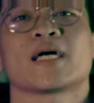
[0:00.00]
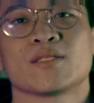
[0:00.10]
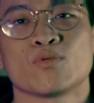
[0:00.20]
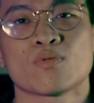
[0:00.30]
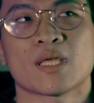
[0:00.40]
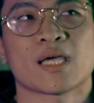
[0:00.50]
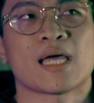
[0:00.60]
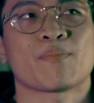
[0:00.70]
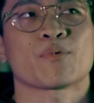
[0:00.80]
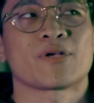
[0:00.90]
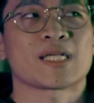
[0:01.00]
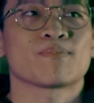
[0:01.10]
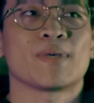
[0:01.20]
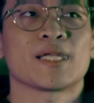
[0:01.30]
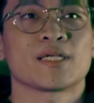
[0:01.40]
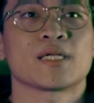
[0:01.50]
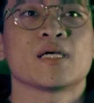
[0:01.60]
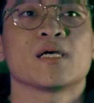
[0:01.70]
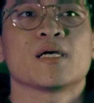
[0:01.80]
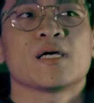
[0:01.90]
I do think I progress better
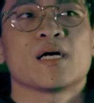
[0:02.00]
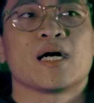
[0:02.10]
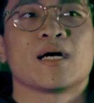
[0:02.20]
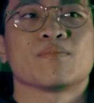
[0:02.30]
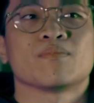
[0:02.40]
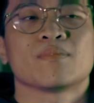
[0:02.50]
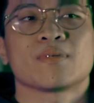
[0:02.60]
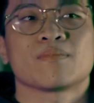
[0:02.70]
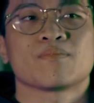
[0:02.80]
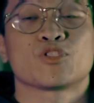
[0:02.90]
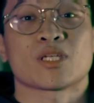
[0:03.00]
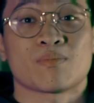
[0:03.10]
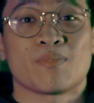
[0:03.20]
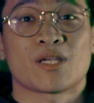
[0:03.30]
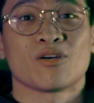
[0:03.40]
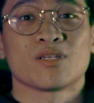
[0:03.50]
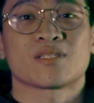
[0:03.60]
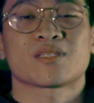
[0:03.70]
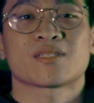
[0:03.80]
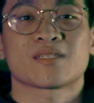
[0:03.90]
just
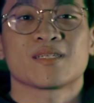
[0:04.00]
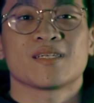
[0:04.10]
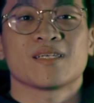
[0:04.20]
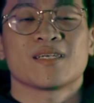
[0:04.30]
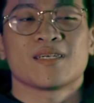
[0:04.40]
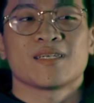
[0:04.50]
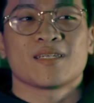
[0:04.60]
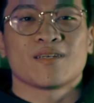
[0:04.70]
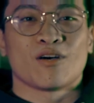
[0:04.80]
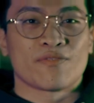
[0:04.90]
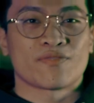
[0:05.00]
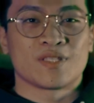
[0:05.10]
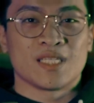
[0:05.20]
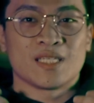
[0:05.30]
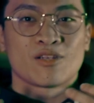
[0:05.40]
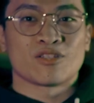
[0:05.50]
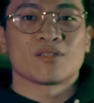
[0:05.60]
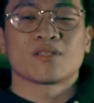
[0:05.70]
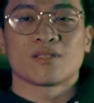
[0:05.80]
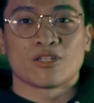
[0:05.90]
because of the
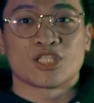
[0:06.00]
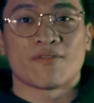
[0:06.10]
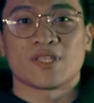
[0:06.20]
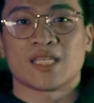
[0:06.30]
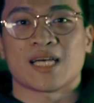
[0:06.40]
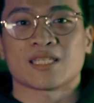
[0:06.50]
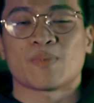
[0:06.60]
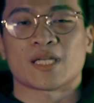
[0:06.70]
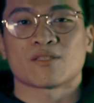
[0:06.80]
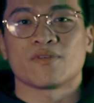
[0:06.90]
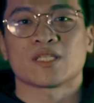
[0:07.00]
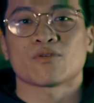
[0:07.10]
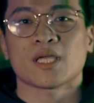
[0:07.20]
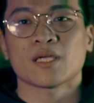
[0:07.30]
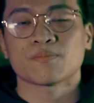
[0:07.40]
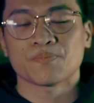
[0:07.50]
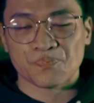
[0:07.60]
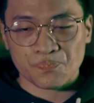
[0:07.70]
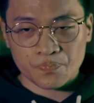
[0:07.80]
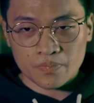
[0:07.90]
longevity aspect of it, okay?
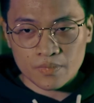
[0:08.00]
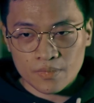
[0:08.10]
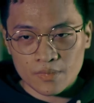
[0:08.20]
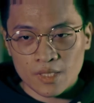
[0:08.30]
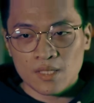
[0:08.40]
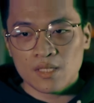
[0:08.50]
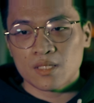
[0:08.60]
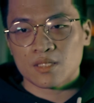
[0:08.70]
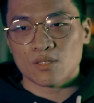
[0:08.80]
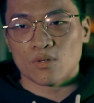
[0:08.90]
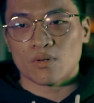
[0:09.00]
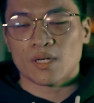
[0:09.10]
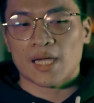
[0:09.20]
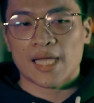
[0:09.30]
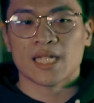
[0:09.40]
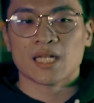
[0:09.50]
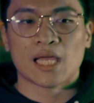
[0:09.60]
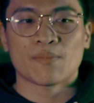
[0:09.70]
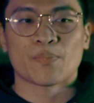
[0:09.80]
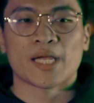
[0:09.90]
So high
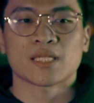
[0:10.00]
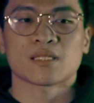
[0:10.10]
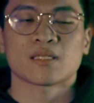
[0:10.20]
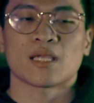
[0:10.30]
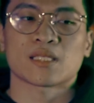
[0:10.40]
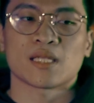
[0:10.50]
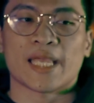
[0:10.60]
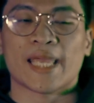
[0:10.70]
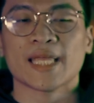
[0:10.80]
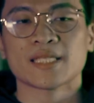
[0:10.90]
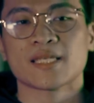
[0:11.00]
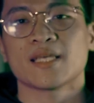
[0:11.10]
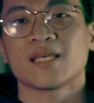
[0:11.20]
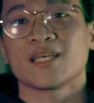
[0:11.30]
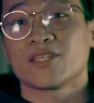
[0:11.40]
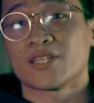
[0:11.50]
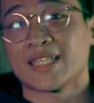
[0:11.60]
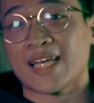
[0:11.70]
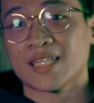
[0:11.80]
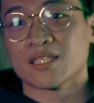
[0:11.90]
incline press, it's gonna hit your
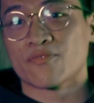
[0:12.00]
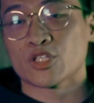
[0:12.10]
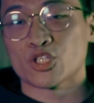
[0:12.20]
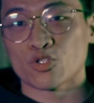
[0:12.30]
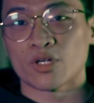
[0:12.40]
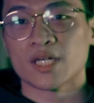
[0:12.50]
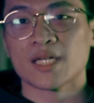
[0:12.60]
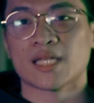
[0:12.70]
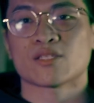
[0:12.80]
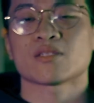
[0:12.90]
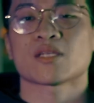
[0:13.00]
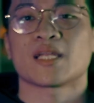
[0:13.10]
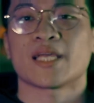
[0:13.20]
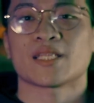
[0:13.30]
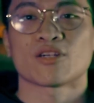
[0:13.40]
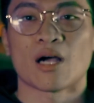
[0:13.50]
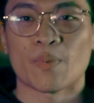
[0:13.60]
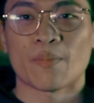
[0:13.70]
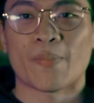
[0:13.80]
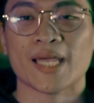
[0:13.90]
delts for sure. It's also gonna hit your
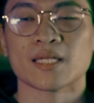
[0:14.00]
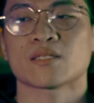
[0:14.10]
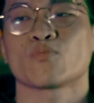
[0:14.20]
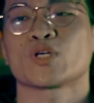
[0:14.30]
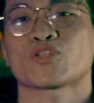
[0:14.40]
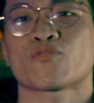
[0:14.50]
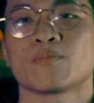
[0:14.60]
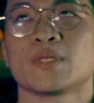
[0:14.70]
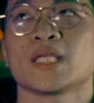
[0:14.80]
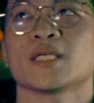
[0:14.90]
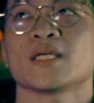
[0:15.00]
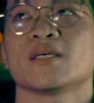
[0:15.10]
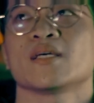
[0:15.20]
upper pecs, which for me